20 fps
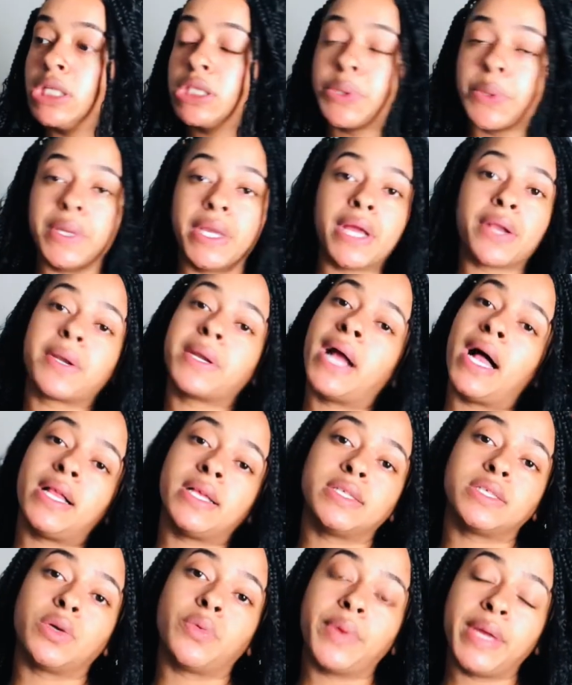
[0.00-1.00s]

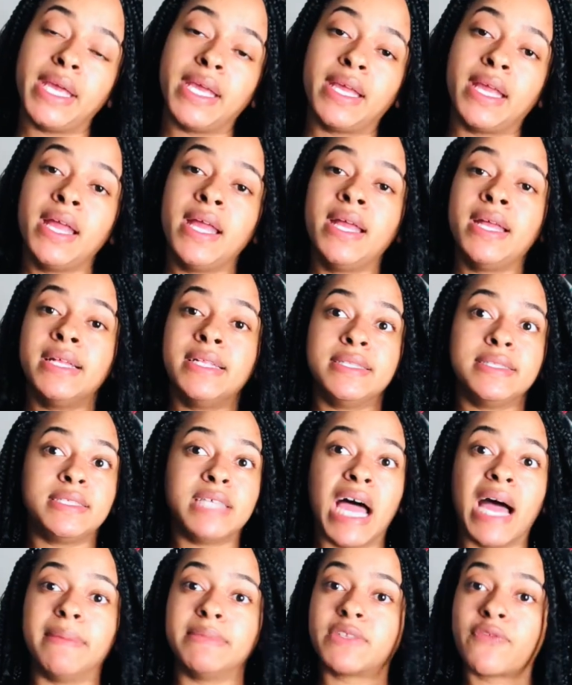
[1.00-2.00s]
$300 a week
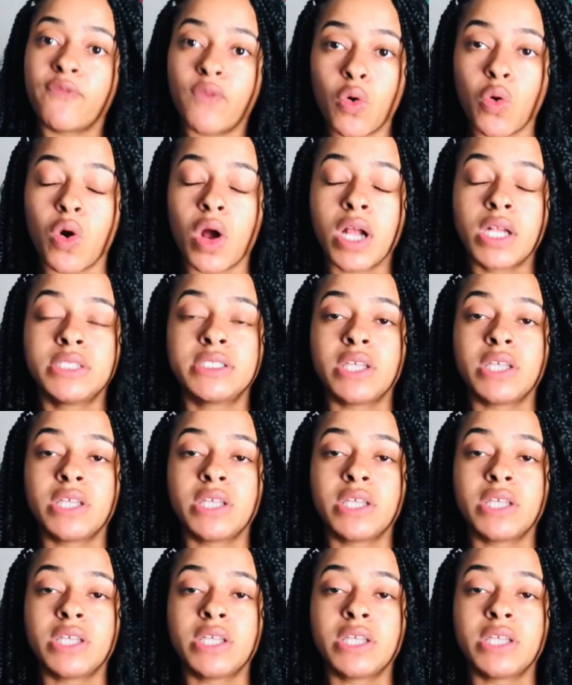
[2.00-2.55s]
times 4.